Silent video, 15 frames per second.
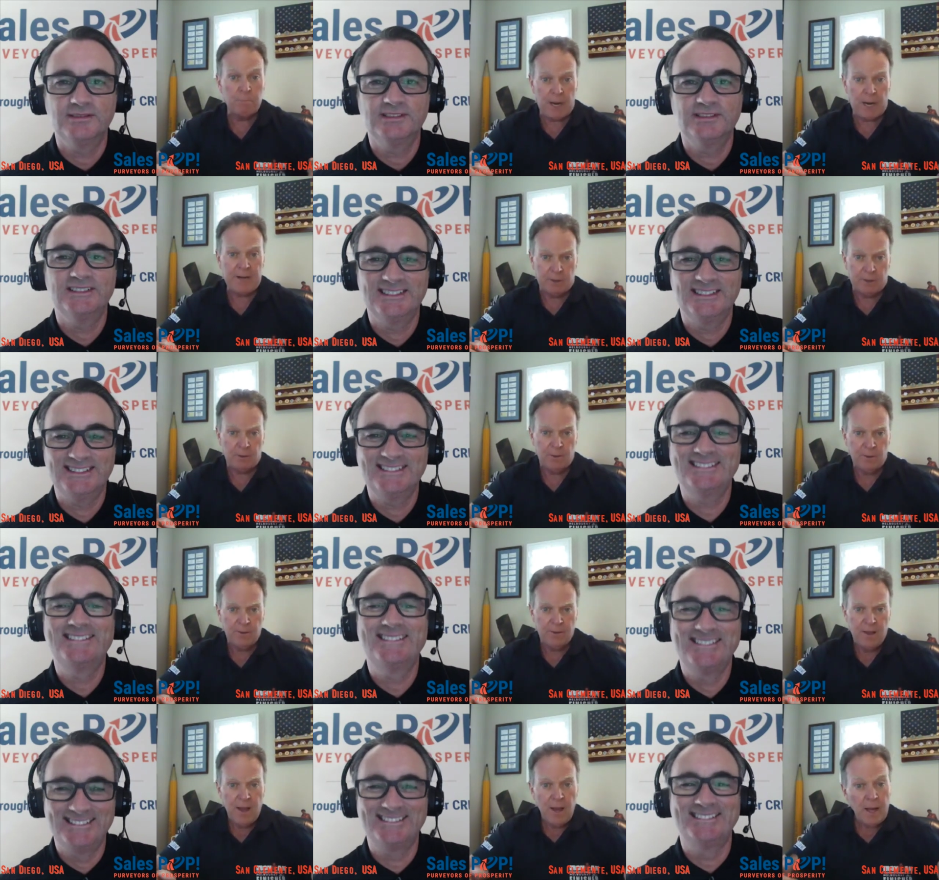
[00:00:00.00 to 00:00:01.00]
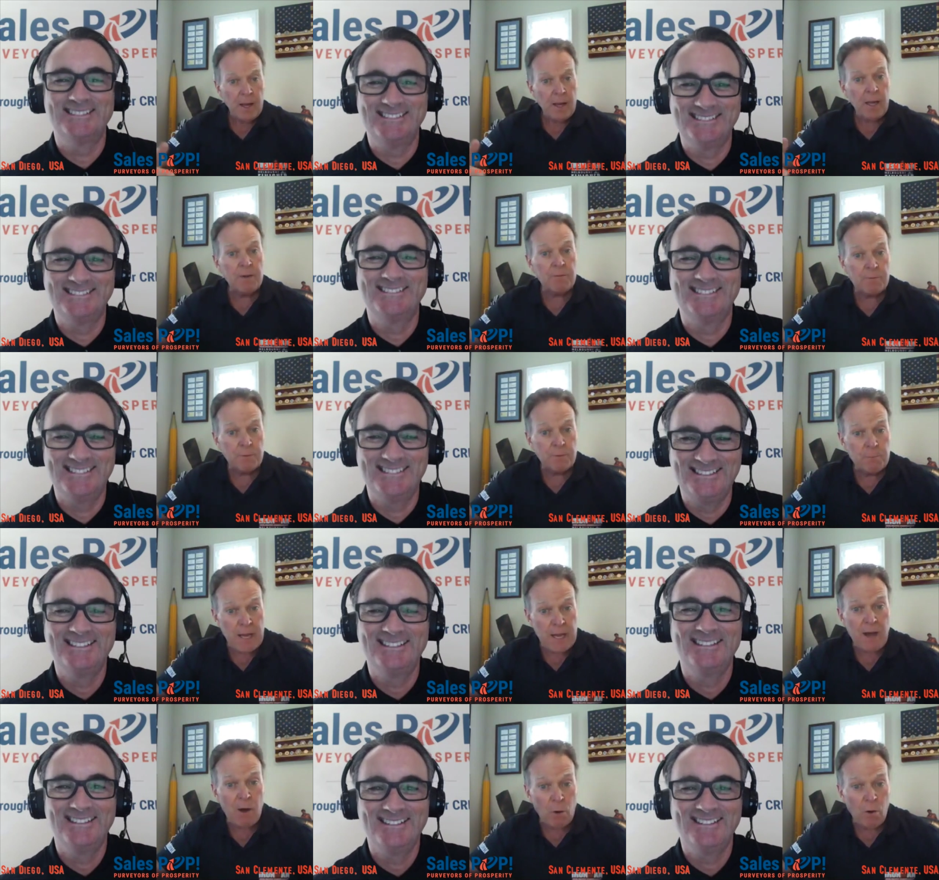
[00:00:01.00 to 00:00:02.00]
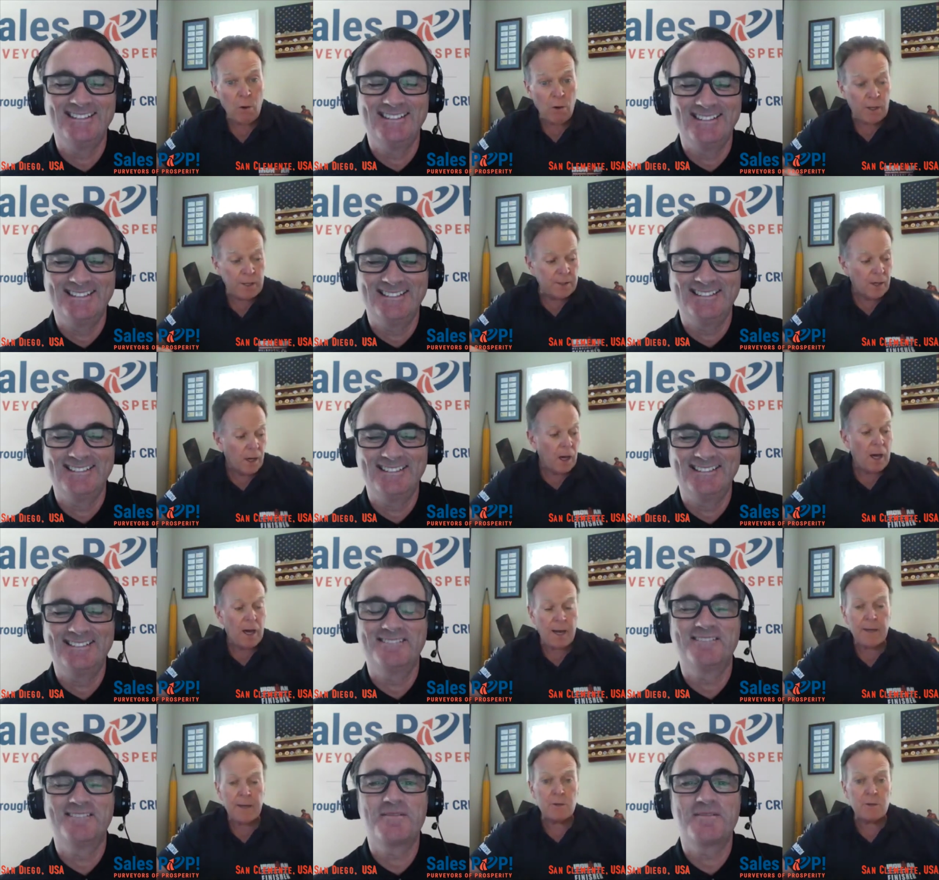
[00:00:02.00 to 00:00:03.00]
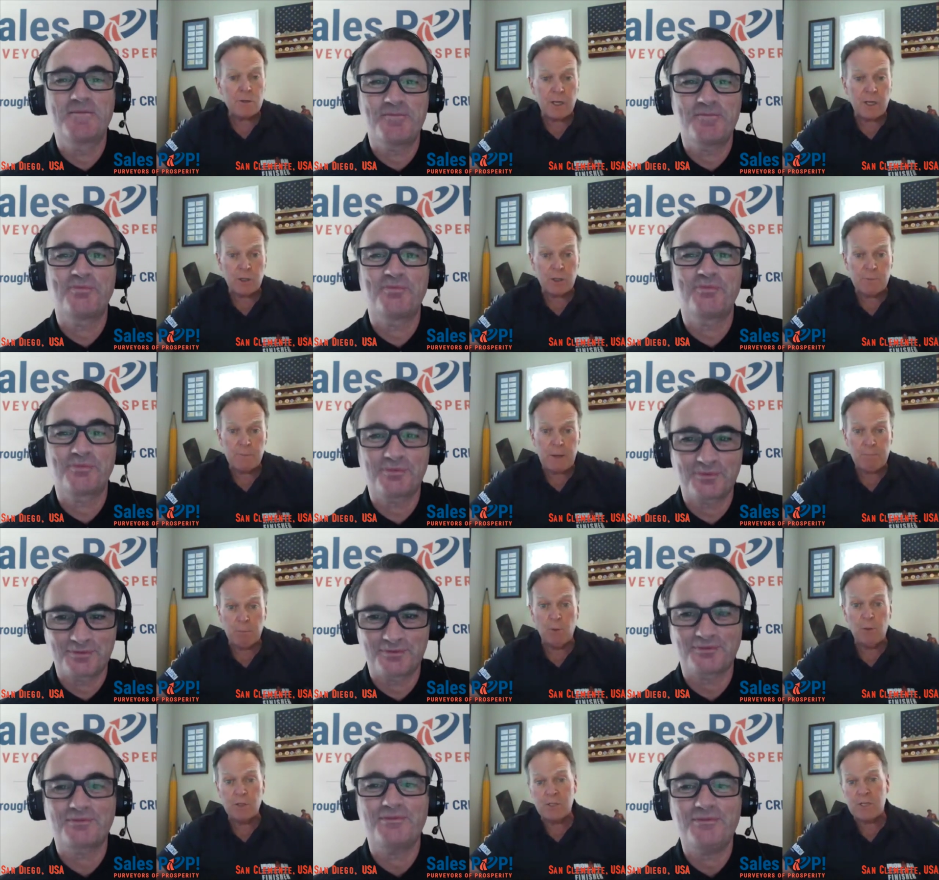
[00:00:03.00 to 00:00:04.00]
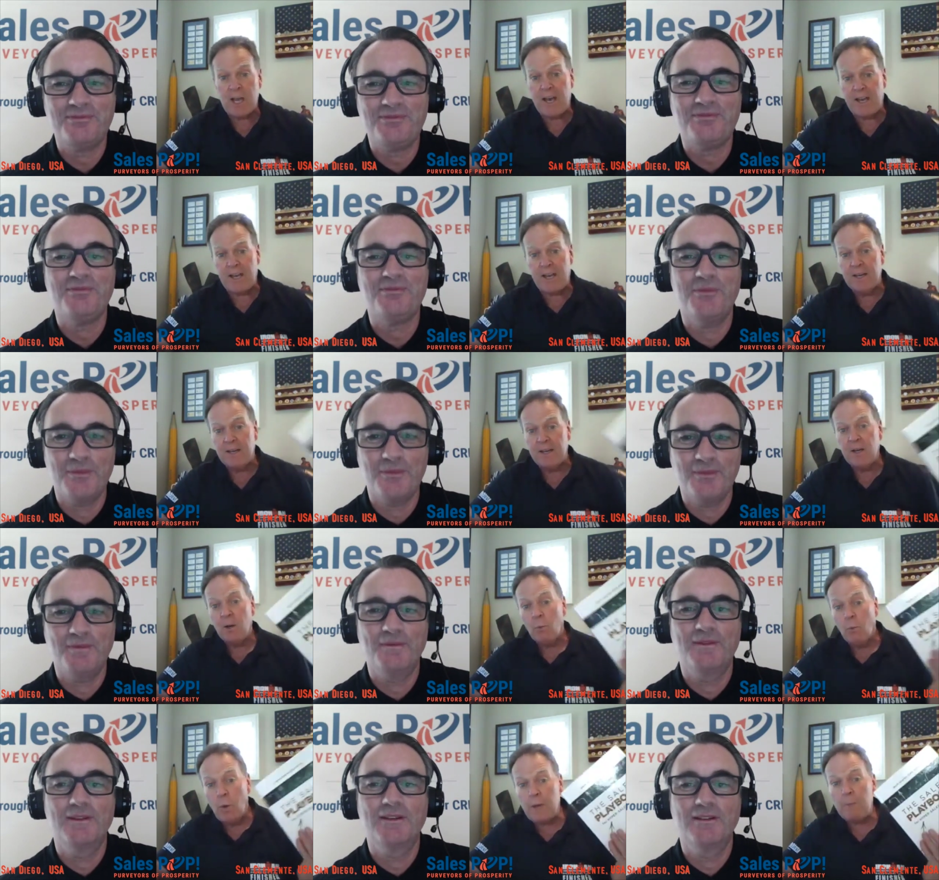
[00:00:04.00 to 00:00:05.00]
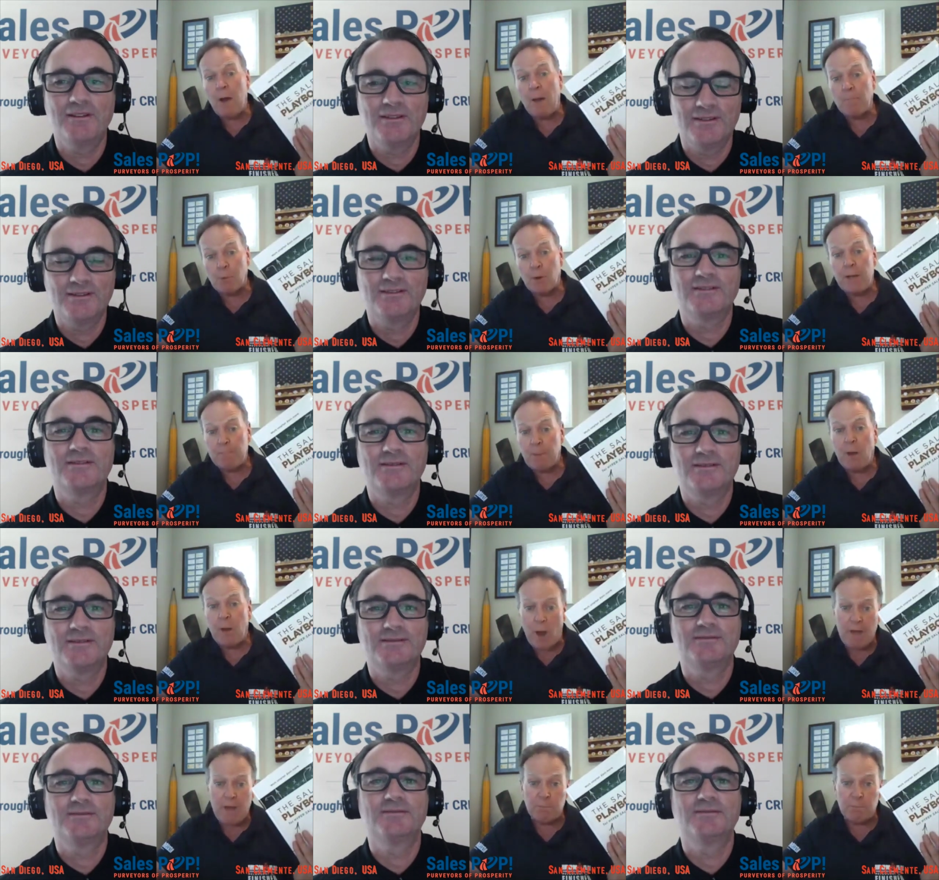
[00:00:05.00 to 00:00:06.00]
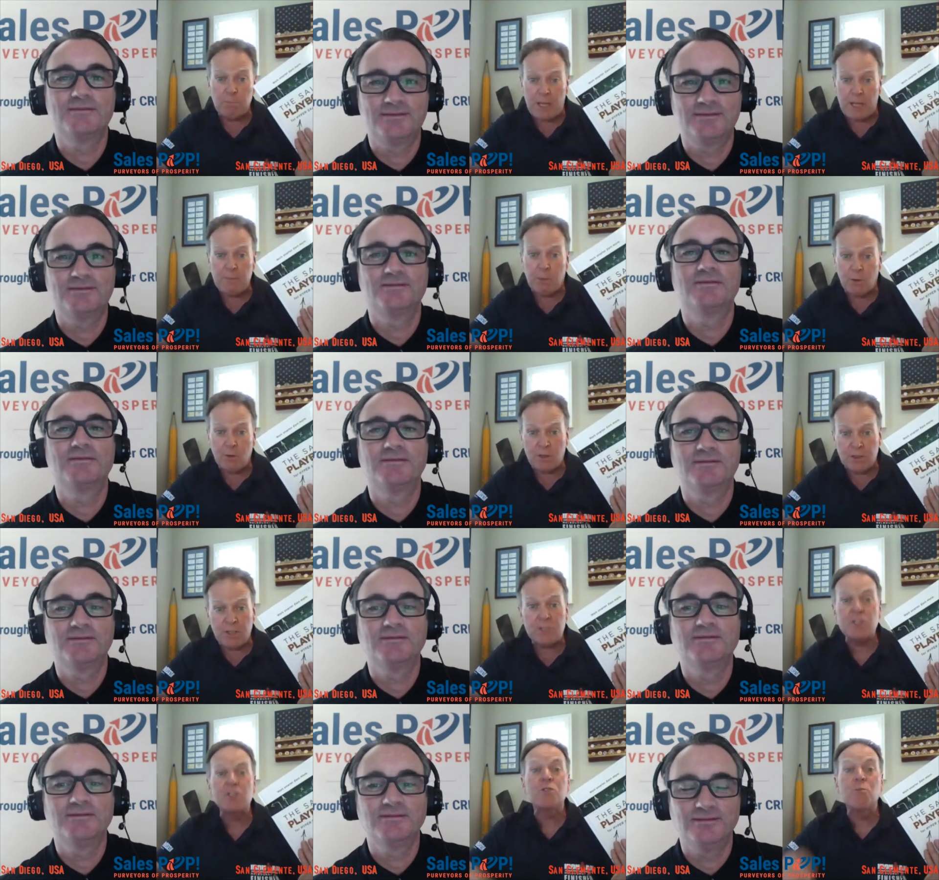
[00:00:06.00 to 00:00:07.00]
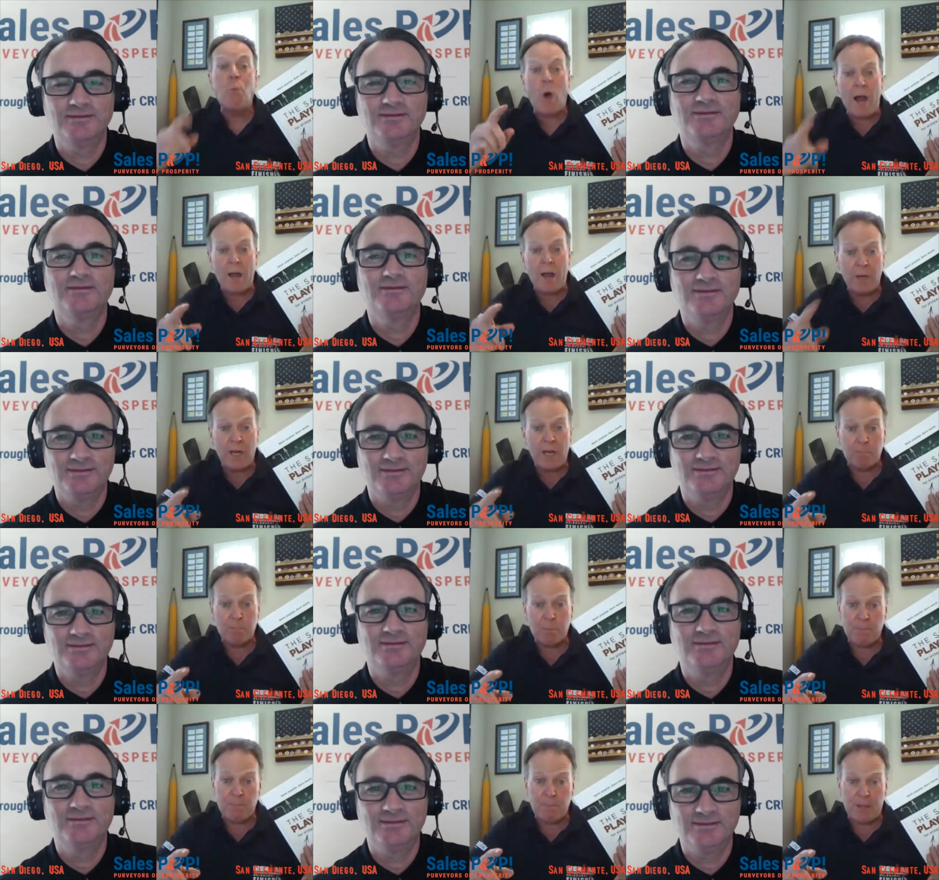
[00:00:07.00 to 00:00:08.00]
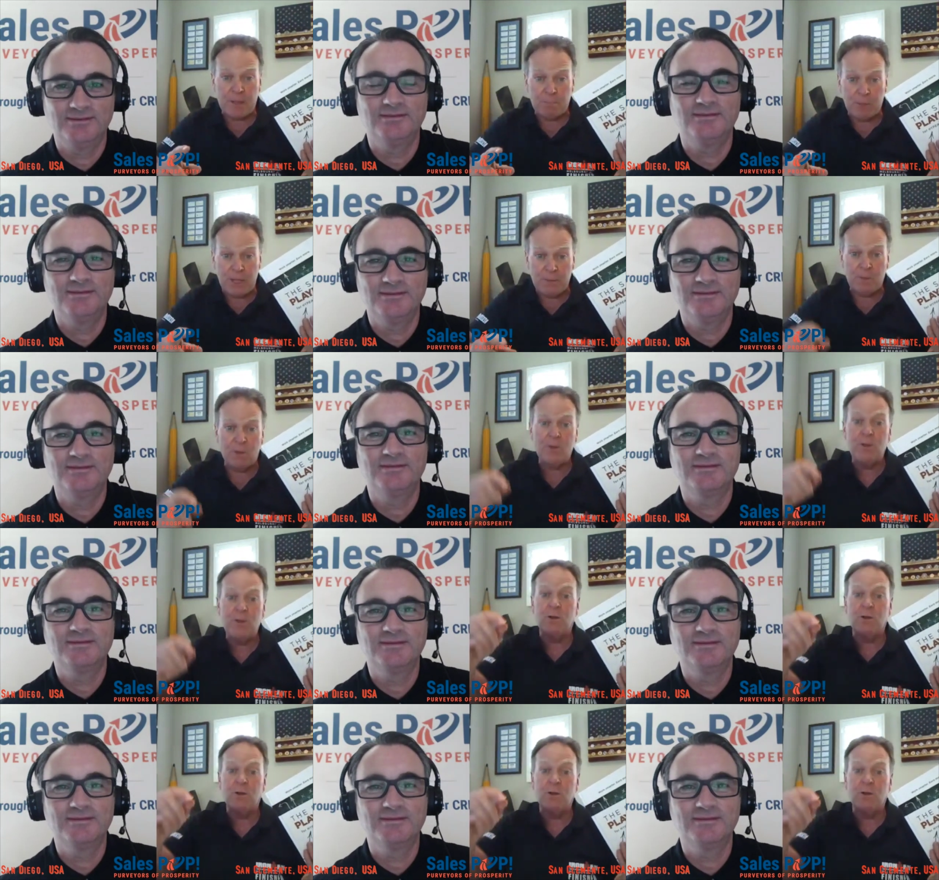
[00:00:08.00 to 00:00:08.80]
Speaker 1: the competitor. And from now on, hire salespeople and say, we operate by way of a playbook. This is why we operate by the playbook.